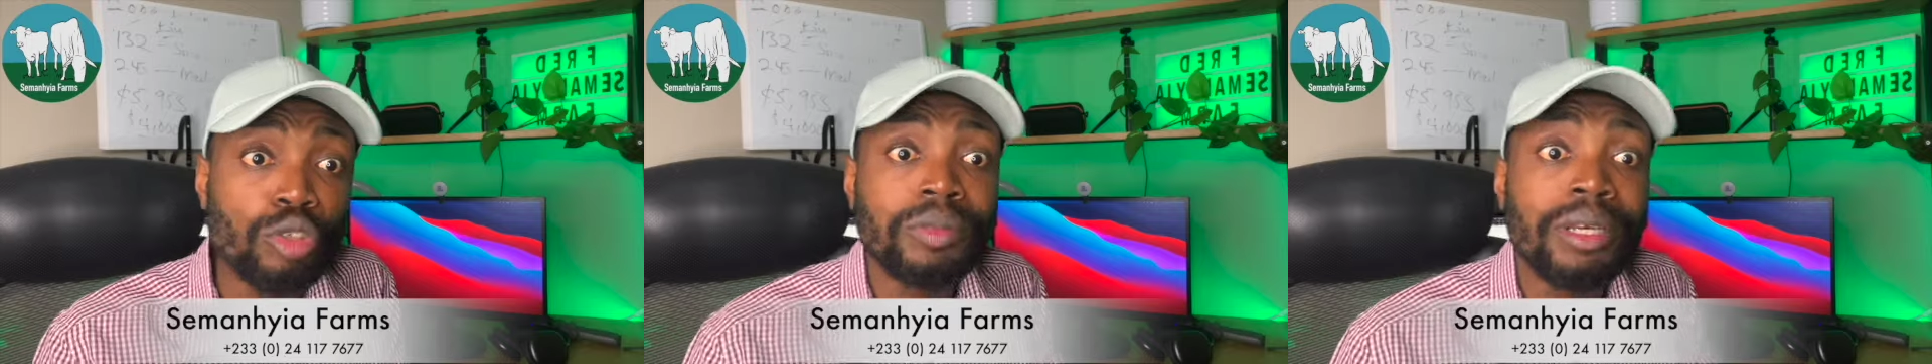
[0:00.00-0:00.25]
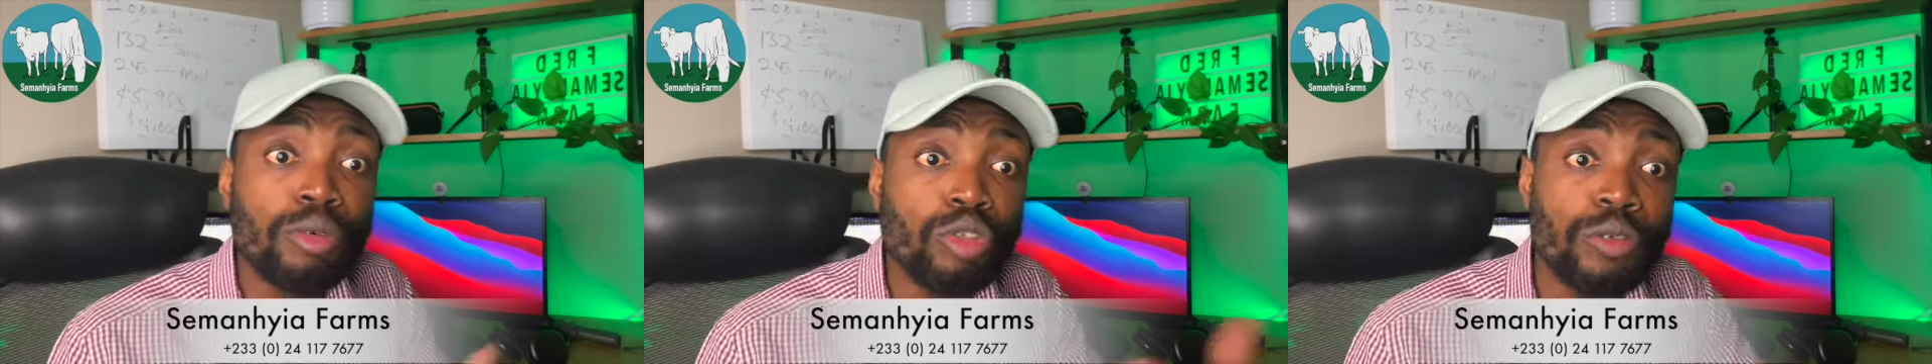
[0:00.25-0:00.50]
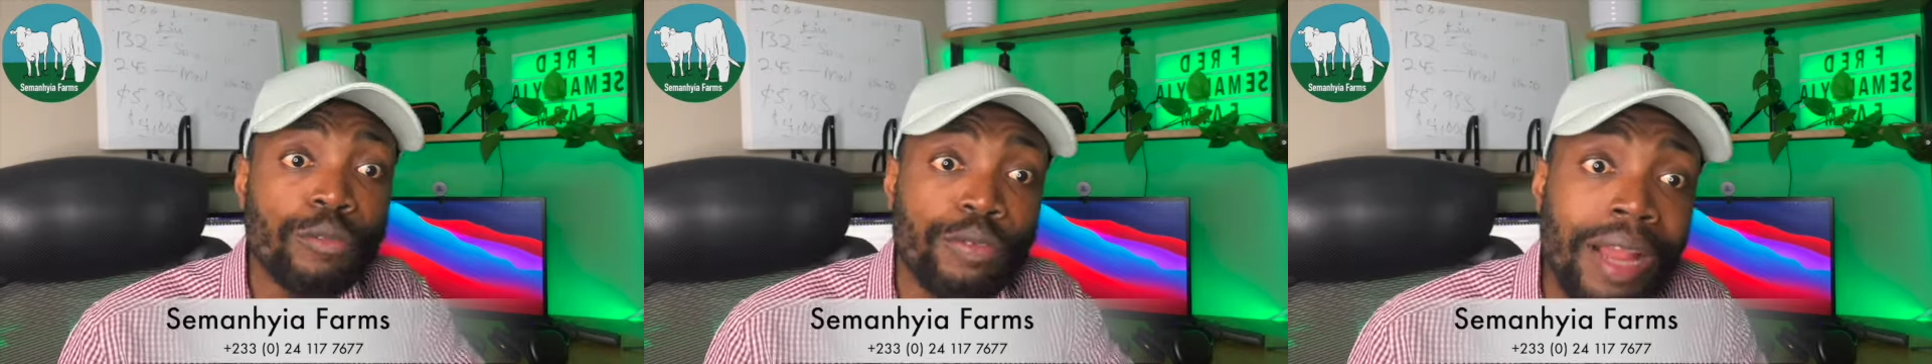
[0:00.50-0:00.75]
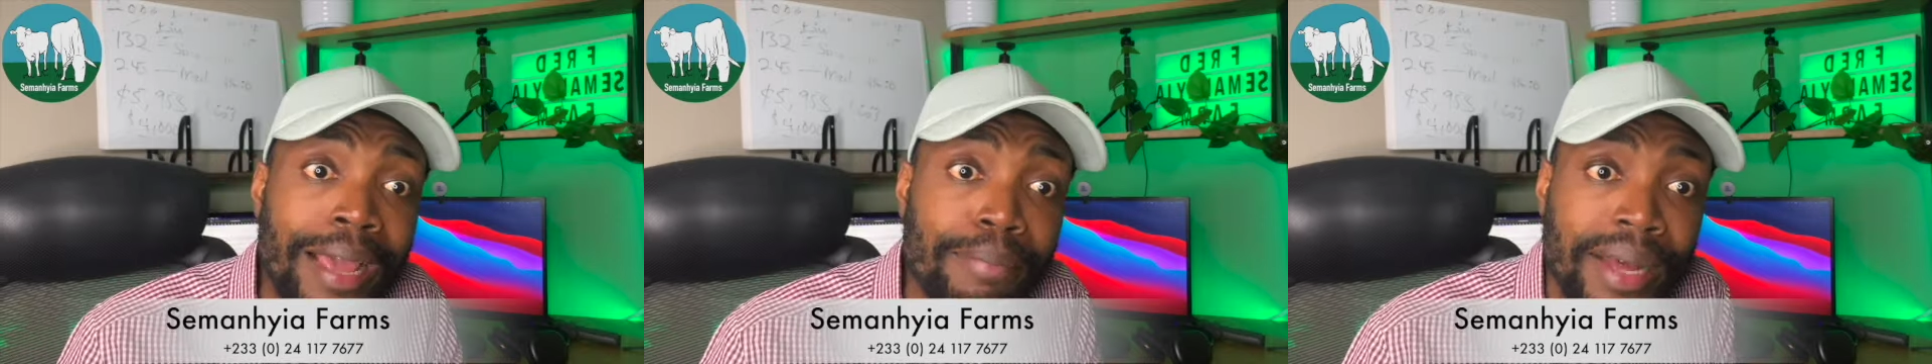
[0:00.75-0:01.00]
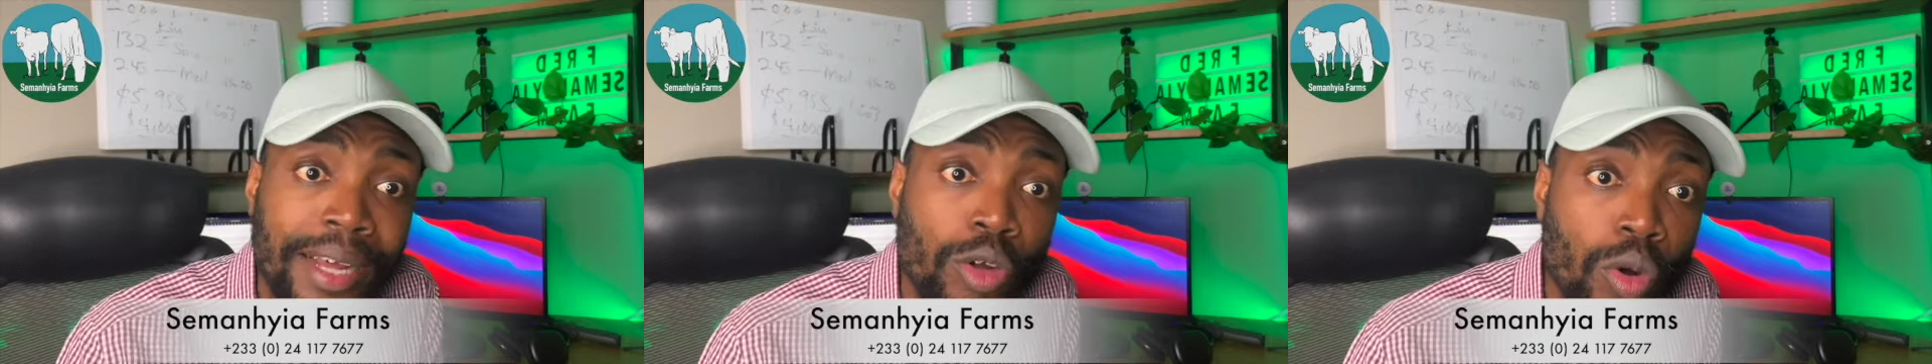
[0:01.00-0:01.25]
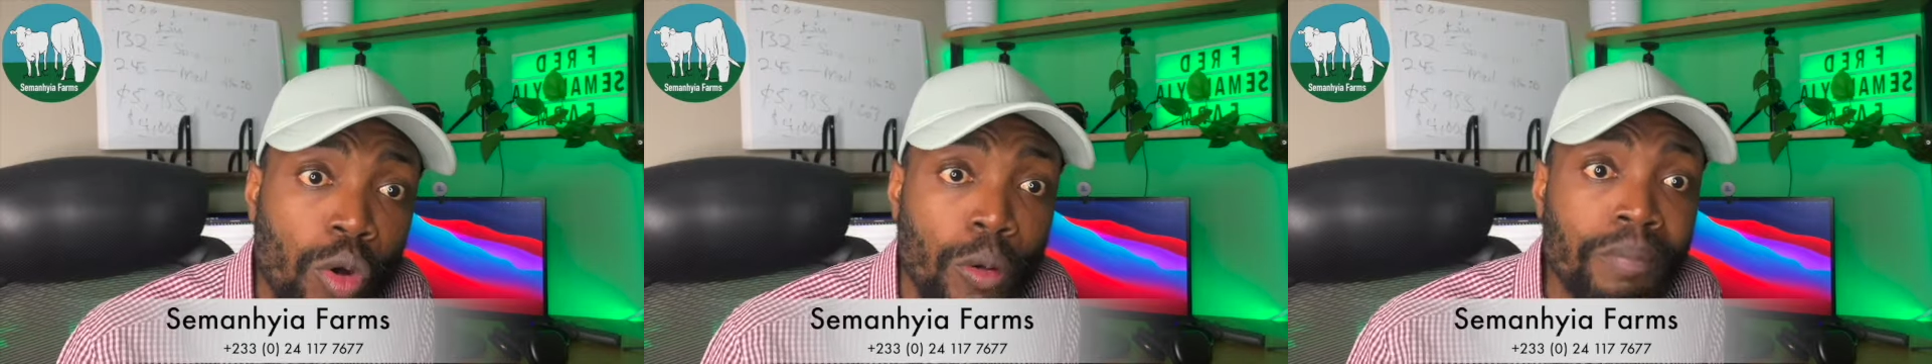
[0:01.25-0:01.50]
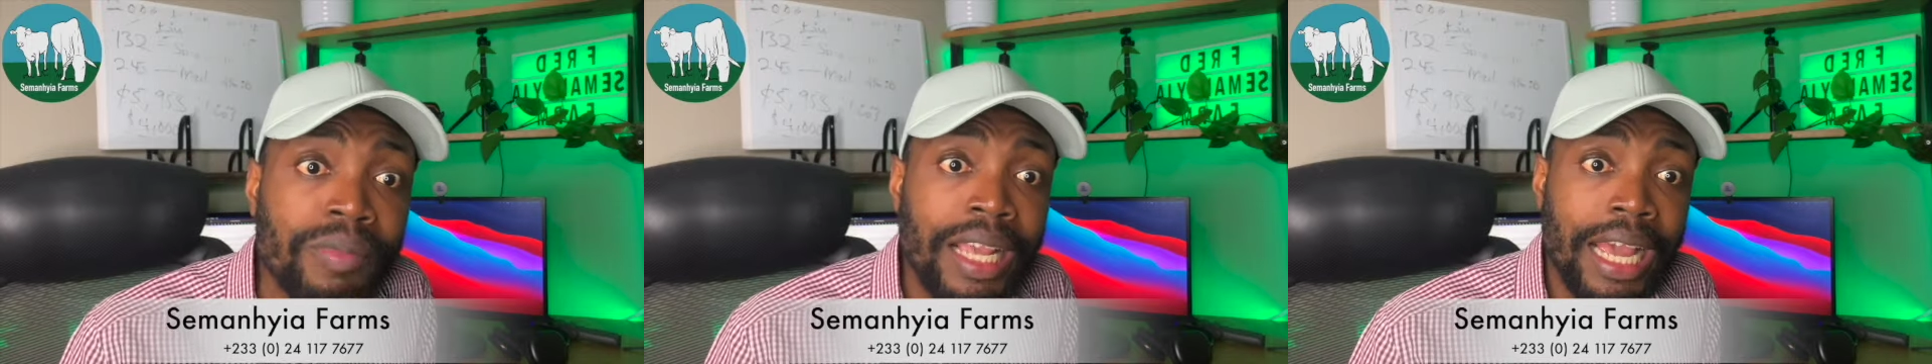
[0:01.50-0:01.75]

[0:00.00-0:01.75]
to be able to fly back home